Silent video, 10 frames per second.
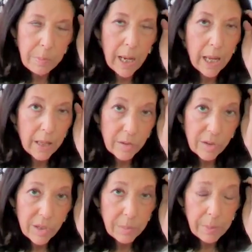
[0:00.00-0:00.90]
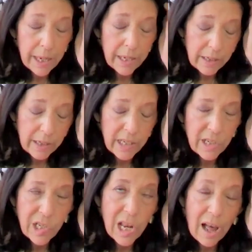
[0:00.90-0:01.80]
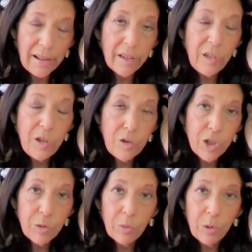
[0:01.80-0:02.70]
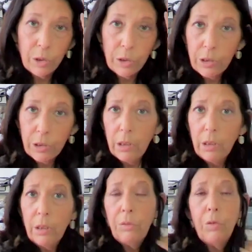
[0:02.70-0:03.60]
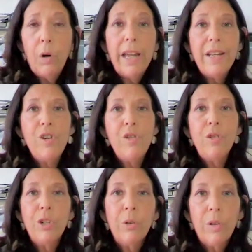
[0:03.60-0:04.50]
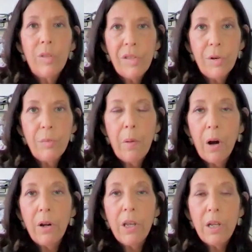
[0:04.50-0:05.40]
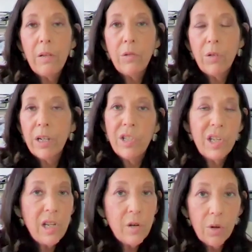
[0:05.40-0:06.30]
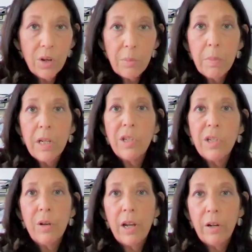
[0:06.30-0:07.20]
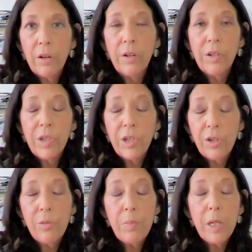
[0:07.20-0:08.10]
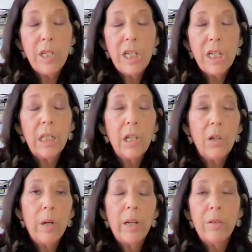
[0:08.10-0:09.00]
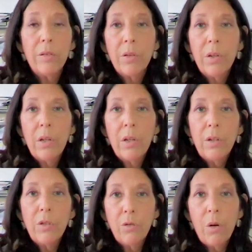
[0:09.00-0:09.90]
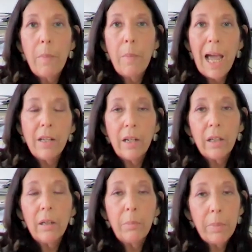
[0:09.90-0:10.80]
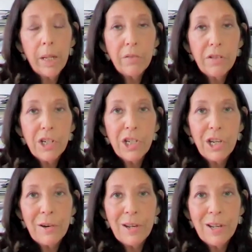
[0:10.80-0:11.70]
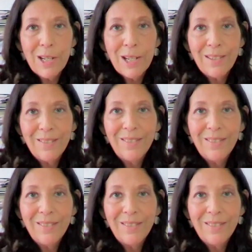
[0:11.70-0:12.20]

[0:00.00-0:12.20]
depends, but it is not unusual for a neutral third-party trustee or administrator to be dealing with dramatic beneficiaries.